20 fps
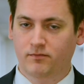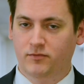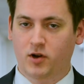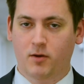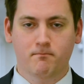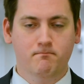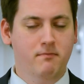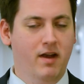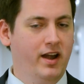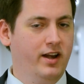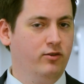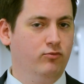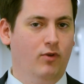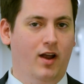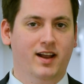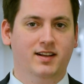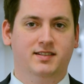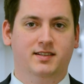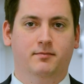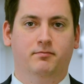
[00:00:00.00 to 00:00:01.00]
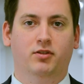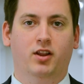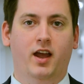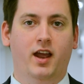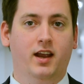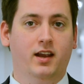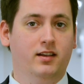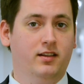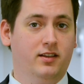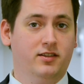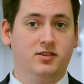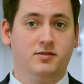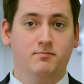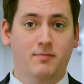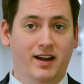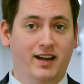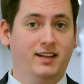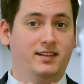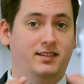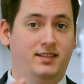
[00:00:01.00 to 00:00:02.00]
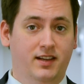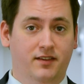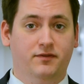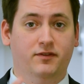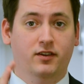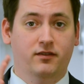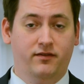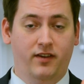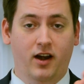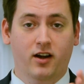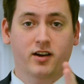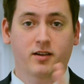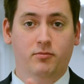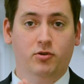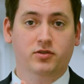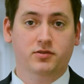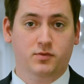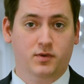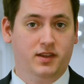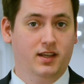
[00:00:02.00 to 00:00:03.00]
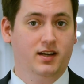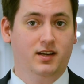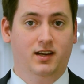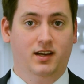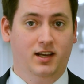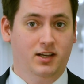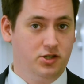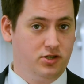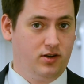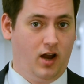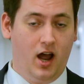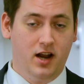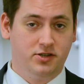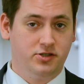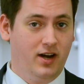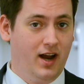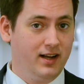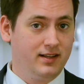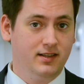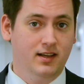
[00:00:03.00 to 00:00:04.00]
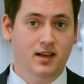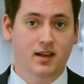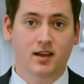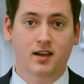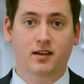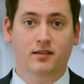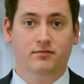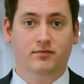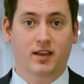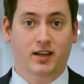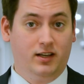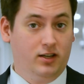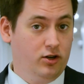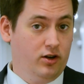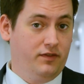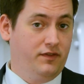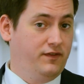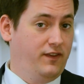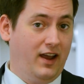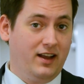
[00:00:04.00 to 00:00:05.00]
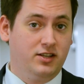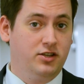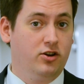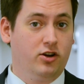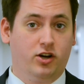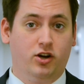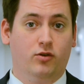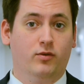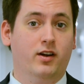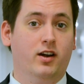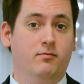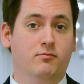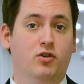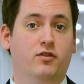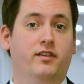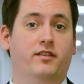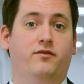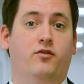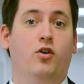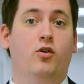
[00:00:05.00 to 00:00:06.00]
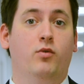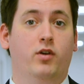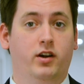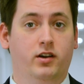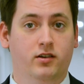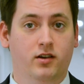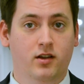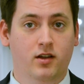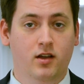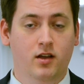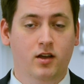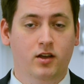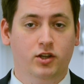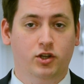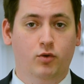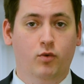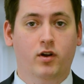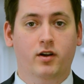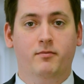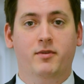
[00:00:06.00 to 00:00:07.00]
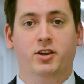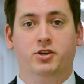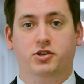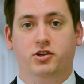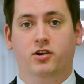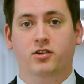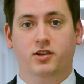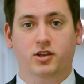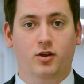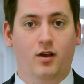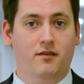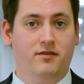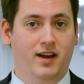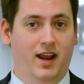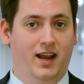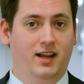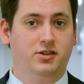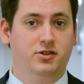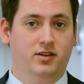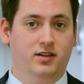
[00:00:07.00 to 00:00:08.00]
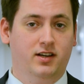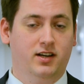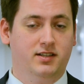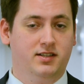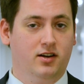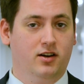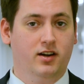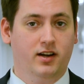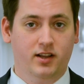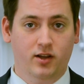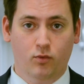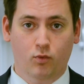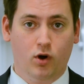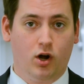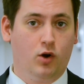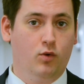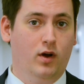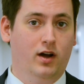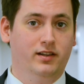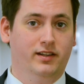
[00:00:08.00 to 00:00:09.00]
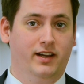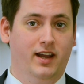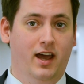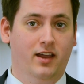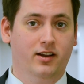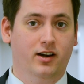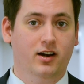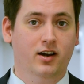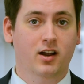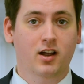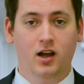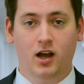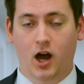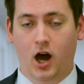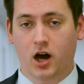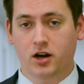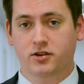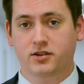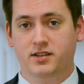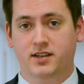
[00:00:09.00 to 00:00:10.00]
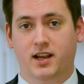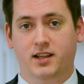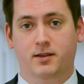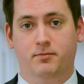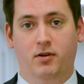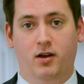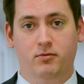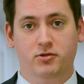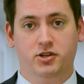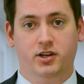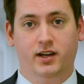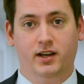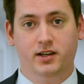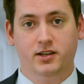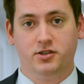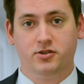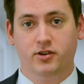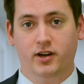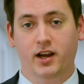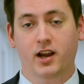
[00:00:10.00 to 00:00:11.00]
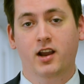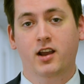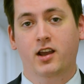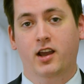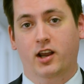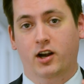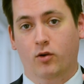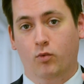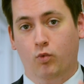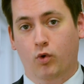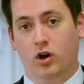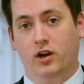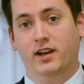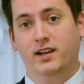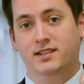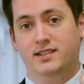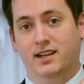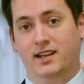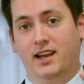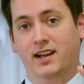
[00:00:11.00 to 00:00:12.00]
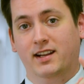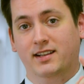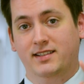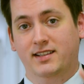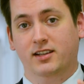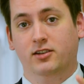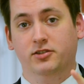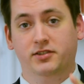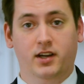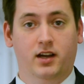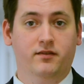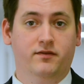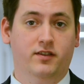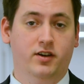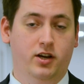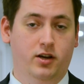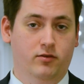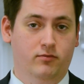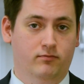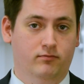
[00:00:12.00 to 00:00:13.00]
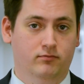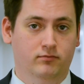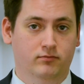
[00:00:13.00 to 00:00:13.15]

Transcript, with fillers: There are many rights at play, and there's many different variables within each contract that could affect your career moving forward. You want to make sure that you have an agent and attorney that work well together, understand the publishing industry, and are working to get a deal done for you.